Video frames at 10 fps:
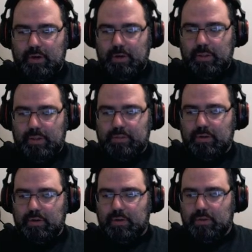and that's
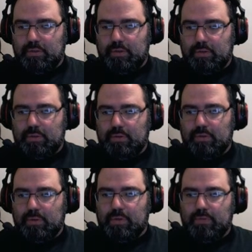going to cause all
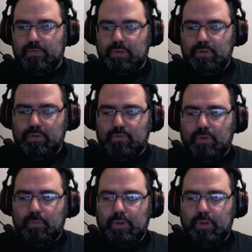sorts of issues for me.